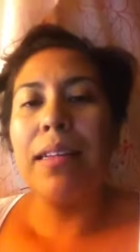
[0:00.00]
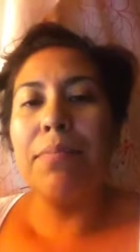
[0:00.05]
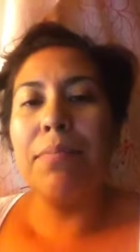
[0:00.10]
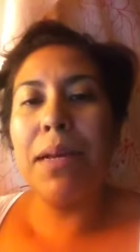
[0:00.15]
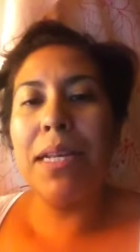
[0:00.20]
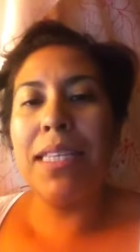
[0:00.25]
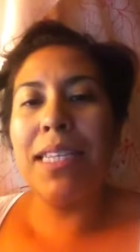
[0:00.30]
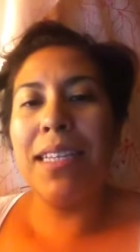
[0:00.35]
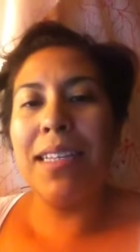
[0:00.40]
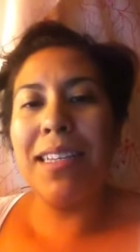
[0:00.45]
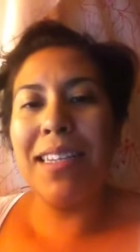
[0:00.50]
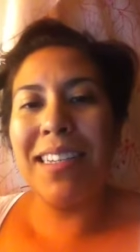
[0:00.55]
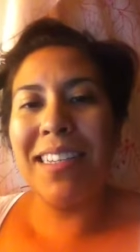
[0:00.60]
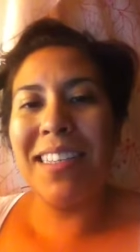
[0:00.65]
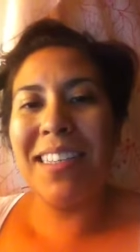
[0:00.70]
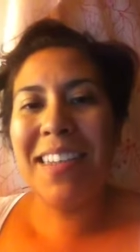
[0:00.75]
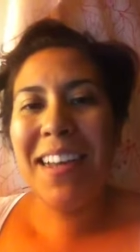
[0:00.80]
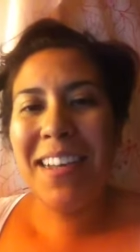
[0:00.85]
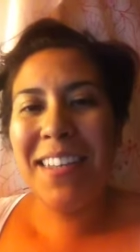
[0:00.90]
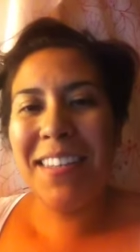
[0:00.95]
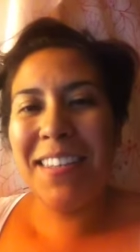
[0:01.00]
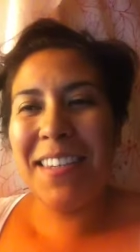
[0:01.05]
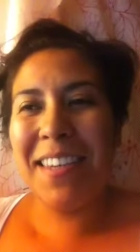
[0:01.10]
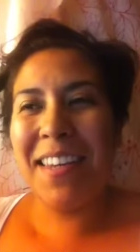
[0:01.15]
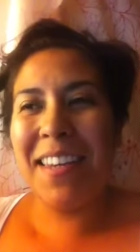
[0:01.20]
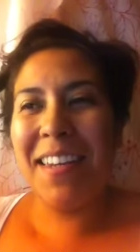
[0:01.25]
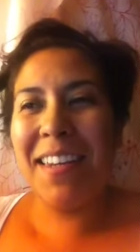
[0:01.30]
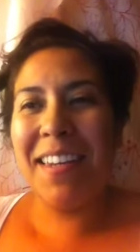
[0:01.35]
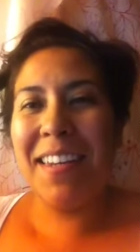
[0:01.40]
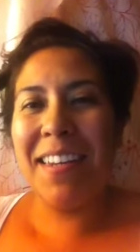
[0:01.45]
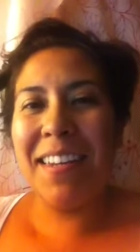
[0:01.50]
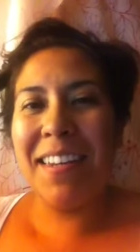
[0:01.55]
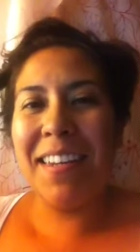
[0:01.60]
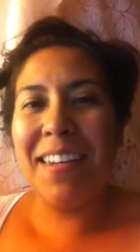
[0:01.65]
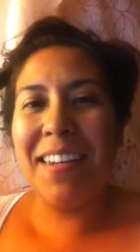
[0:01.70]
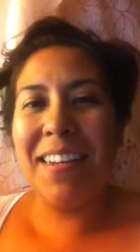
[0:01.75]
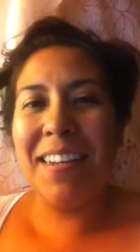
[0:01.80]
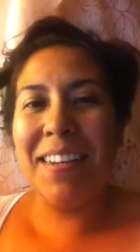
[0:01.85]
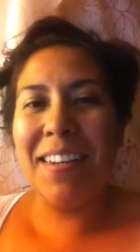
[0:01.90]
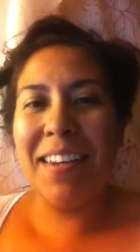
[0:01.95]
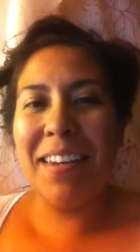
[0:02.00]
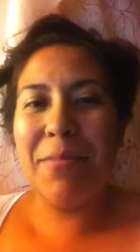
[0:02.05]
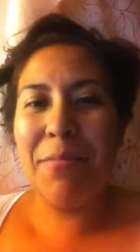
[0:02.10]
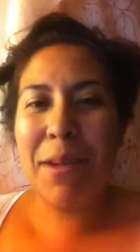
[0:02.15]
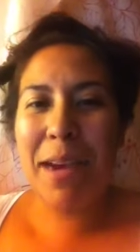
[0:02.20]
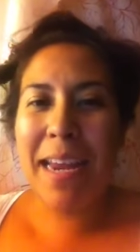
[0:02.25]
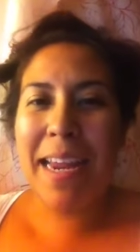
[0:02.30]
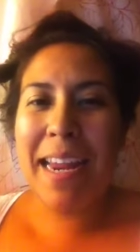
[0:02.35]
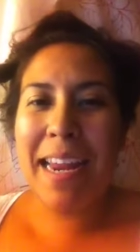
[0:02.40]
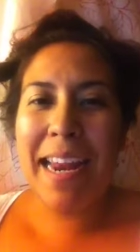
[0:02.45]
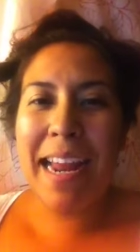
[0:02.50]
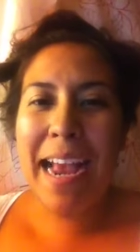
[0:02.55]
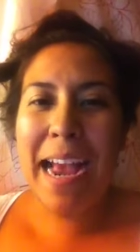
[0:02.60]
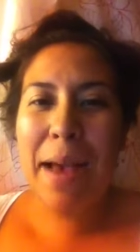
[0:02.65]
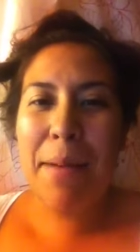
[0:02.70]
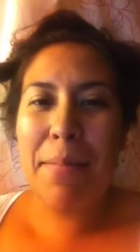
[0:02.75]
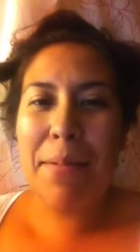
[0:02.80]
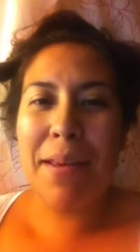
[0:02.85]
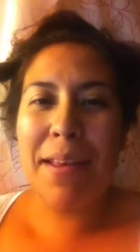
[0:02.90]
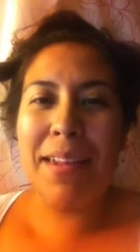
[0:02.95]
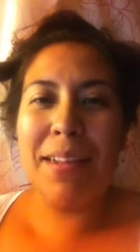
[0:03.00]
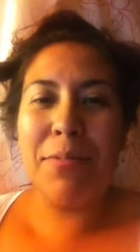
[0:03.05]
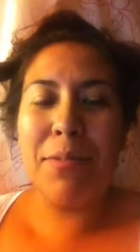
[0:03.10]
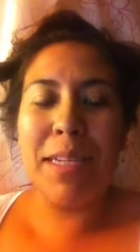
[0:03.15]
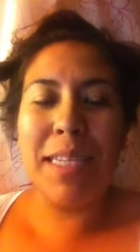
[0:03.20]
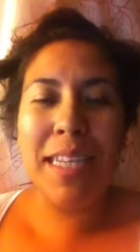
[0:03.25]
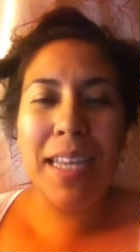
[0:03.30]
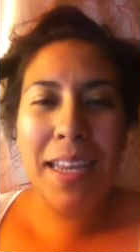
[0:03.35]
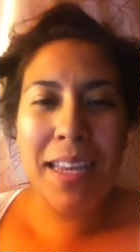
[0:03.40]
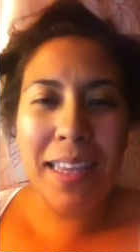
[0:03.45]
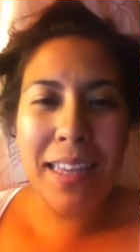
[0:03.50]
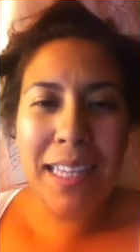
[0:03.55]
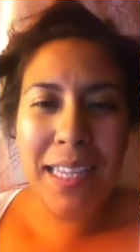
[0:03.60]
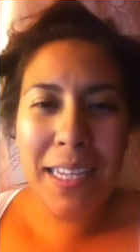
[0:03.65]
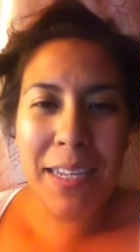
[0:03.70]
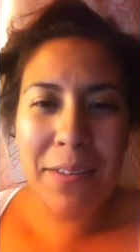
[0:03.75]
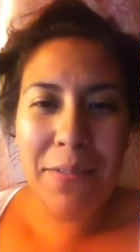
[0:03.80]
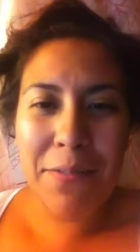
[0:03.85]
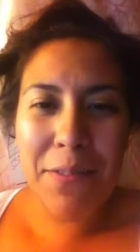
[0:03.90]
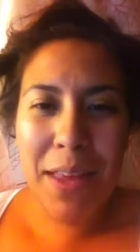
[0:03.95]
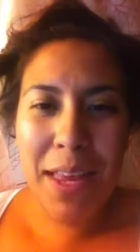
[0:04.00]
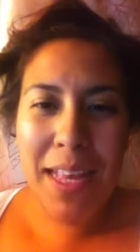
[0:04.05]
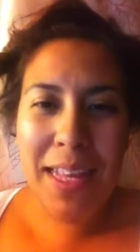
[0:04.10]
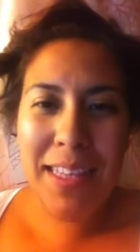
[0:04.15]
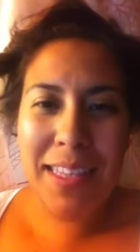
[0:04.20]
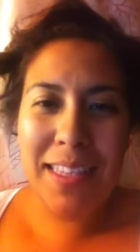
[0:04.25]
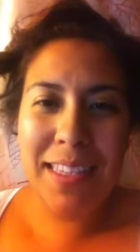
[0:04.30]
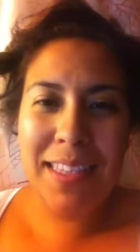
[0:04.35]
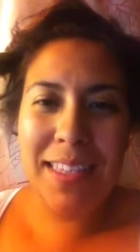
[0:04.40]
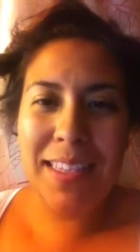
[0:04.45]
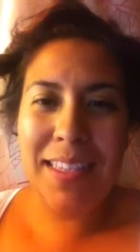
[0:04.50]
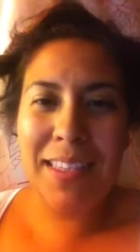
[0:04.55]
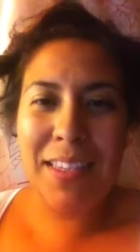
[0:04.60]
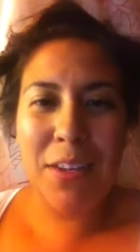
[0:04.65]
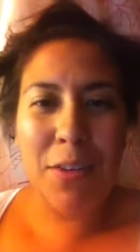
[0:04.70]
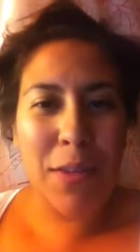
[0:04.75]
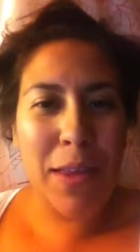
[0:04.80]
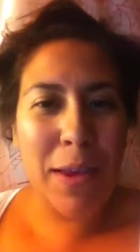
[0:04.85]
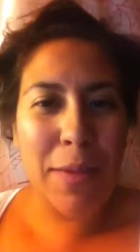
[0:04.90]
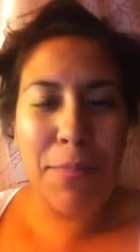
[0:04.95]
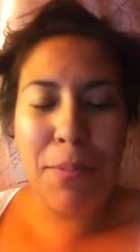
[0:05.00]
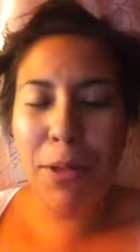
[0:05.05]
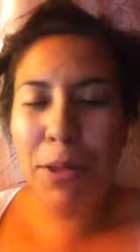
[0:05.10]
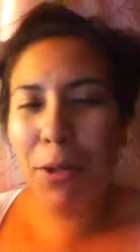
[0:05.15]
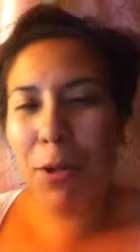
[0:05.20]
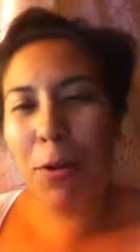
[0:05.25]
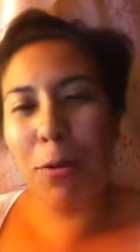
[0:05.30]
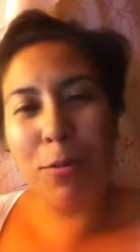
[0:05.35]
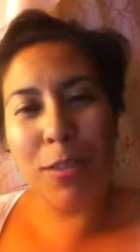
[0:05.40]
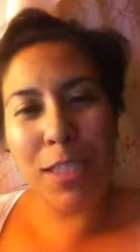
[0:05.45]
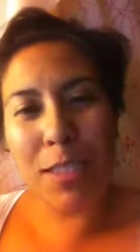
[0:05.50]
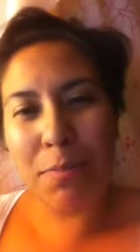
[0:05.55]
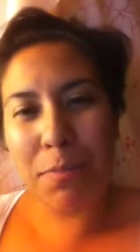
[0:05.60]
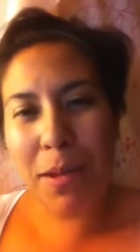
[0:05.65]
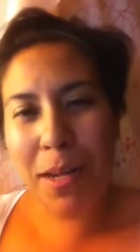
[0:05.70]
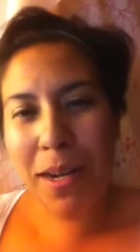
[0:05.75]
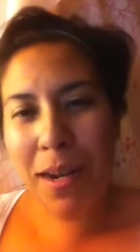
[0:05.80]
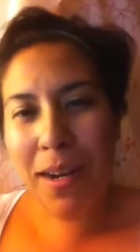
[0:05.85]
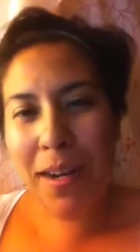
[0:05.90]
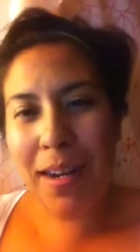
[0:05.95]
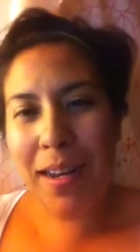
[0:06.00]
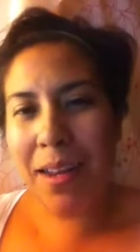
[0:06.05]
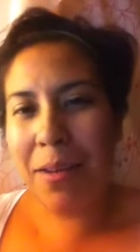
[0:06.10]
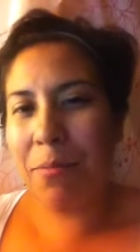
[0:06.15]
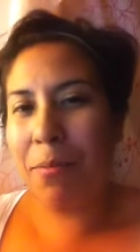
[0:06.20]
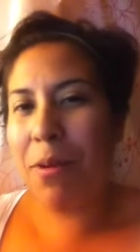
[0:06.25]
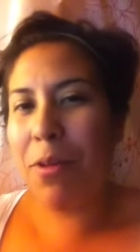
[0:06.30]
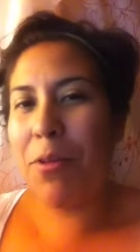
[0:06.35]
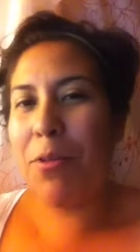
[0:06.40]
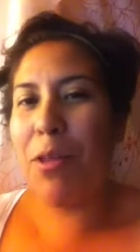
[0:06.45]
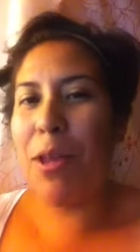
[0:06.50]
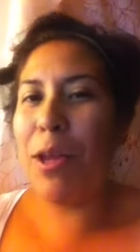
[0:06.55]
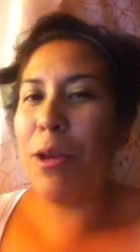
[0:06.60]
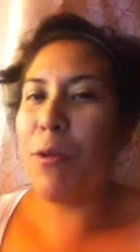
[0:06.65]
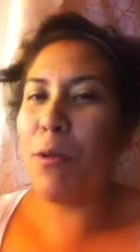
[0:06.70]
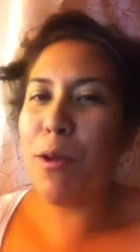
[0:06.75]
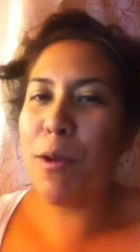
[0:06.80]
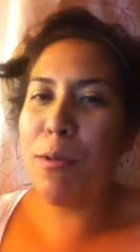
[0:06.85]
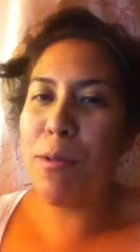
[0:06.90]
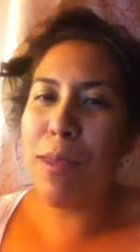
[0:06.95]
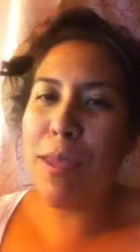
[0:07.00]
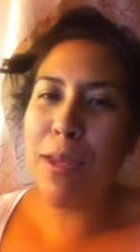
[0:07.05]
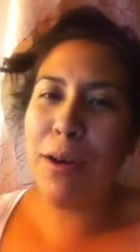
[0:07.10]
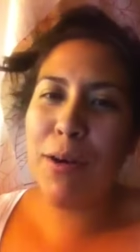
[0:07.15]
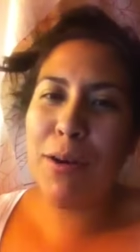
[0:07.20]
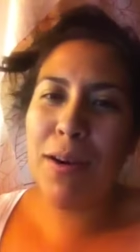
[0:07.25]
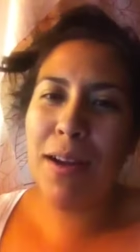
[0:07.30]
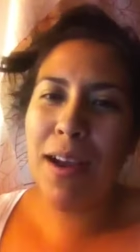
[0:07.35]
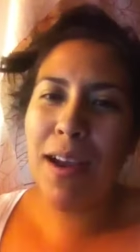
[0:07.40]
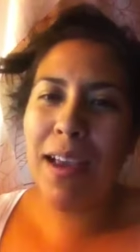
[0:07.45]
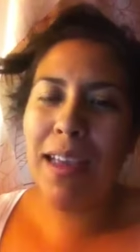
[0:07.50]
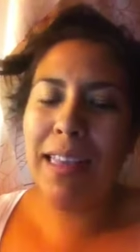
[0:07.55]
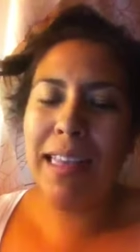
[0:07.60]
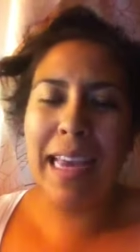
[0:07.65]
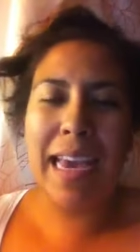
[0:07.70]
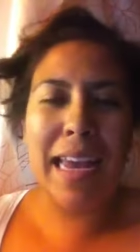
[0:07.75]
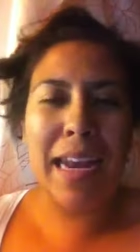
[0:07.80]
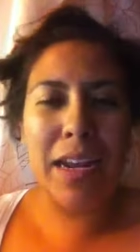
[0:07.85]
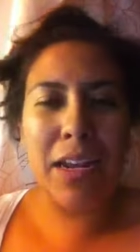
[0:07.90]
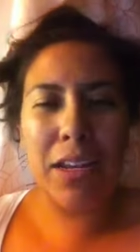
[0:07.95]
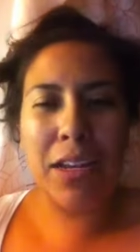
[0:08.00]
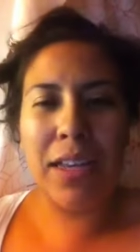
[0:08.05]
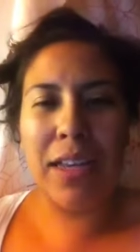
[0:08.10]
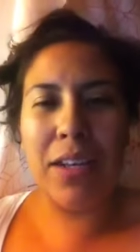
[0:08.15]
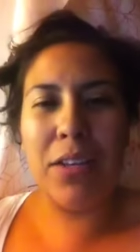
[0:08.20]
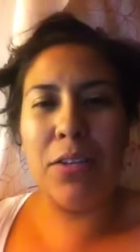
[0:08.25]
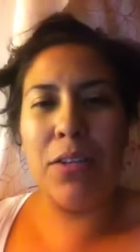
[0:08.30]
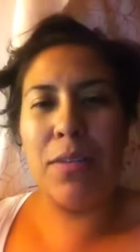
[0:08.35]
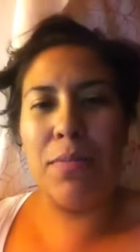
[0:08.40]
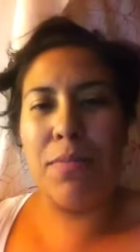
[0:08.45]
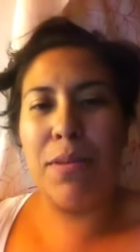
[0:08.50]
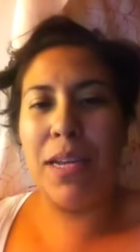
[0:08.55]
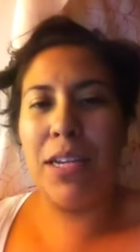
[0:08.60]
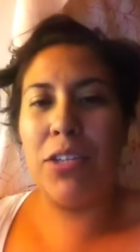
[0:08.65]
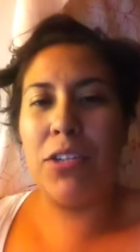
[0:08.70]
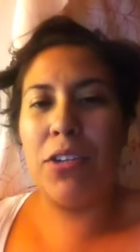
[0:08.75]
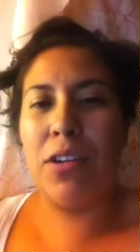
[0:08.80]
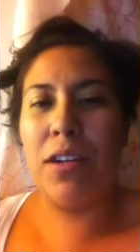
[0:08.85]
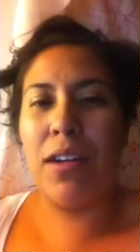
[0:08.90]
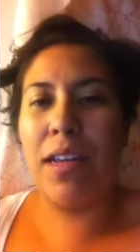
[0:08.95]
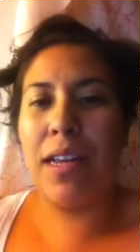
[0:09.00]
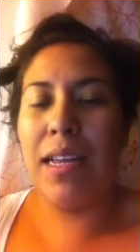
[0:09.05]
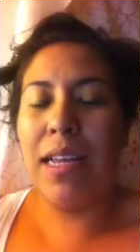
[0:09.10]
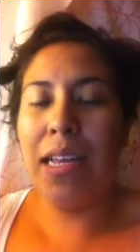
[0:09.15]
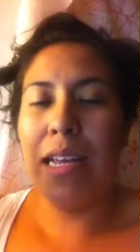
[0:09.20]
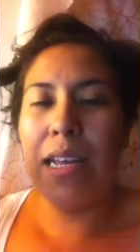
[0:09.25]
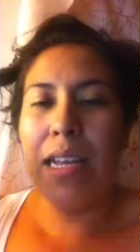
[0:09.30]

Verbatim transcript: basically discussing what had happened, retelling the events. You know, they could put their own spin on it, whether they agreed with it or not, and they had to include a picture on it.